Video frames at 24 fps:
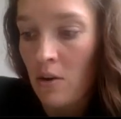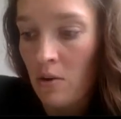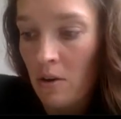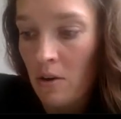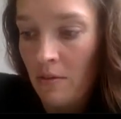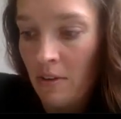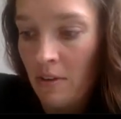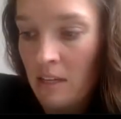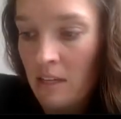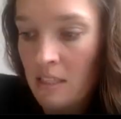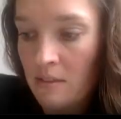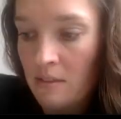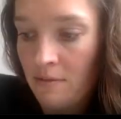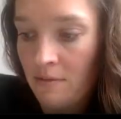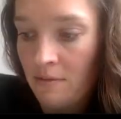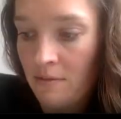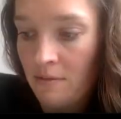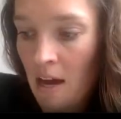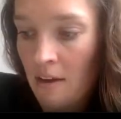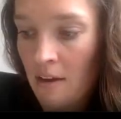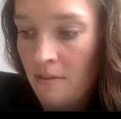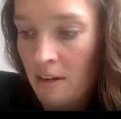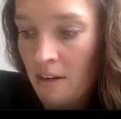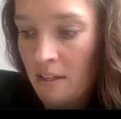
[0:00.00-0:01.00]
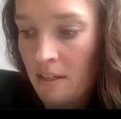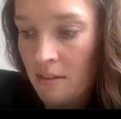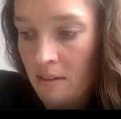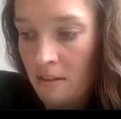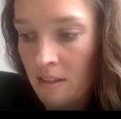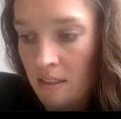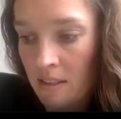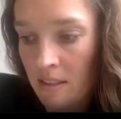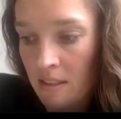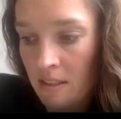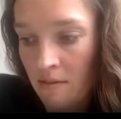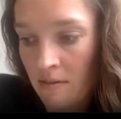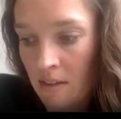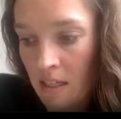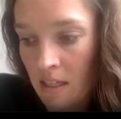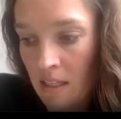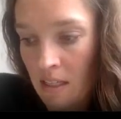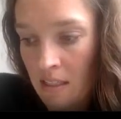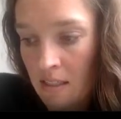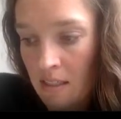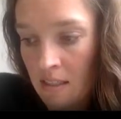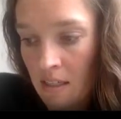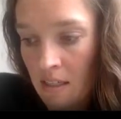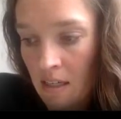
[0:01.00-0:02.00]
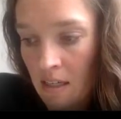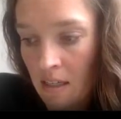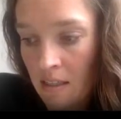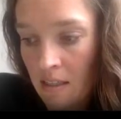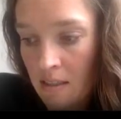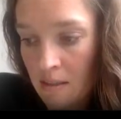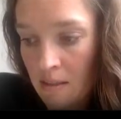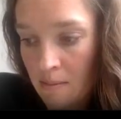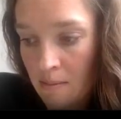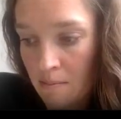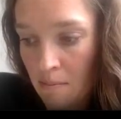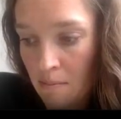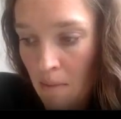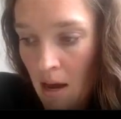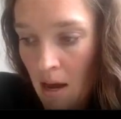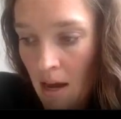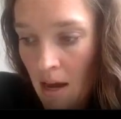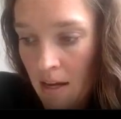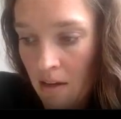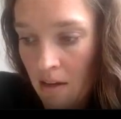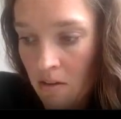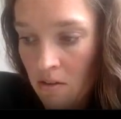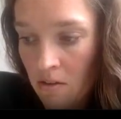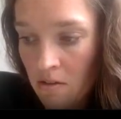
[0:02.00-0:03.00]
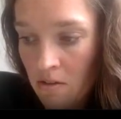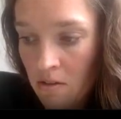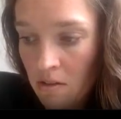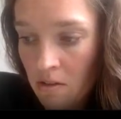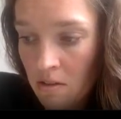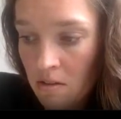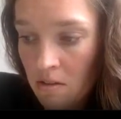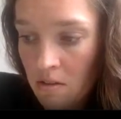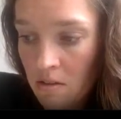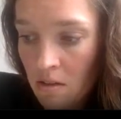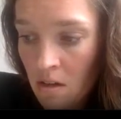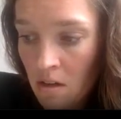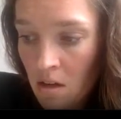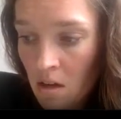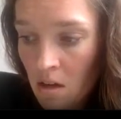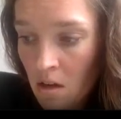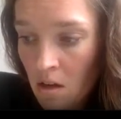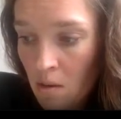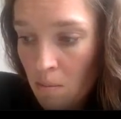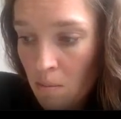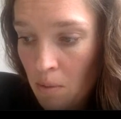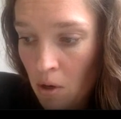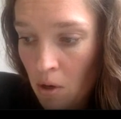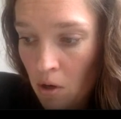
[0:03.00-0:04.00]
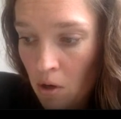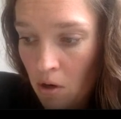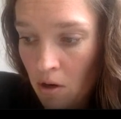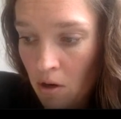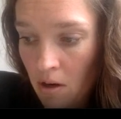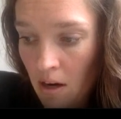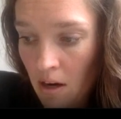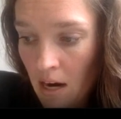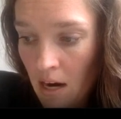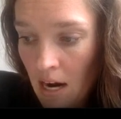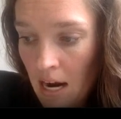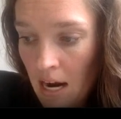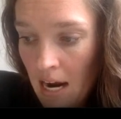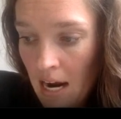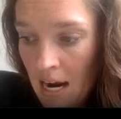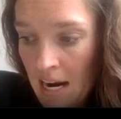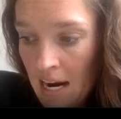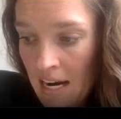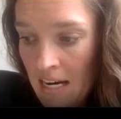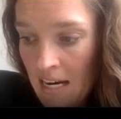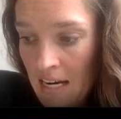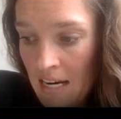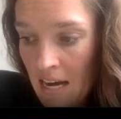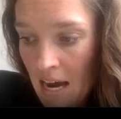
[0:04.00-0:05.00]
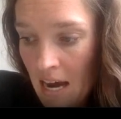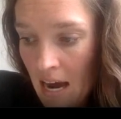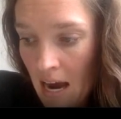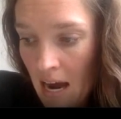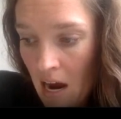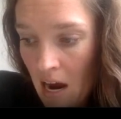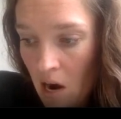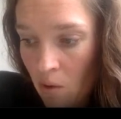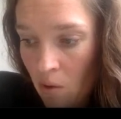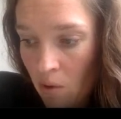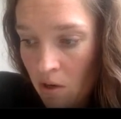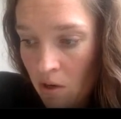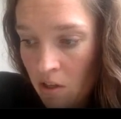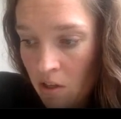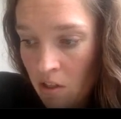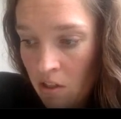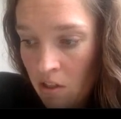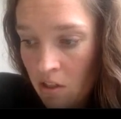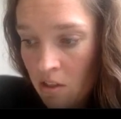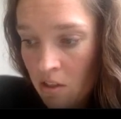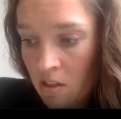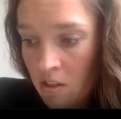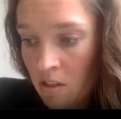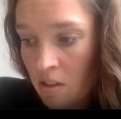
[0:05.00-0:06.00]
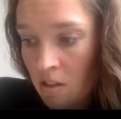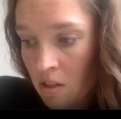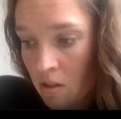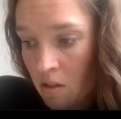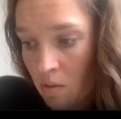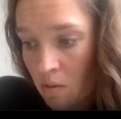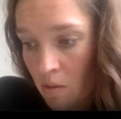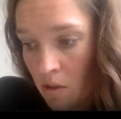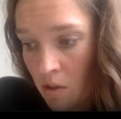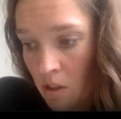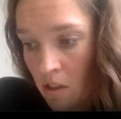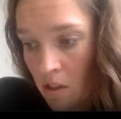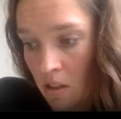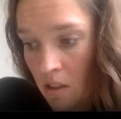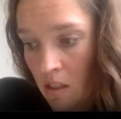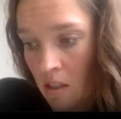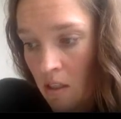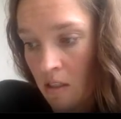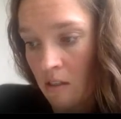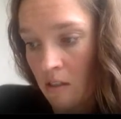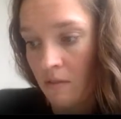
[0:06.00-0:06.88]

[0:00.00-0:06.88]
if it's 576 miles per 8 hours, we're just going to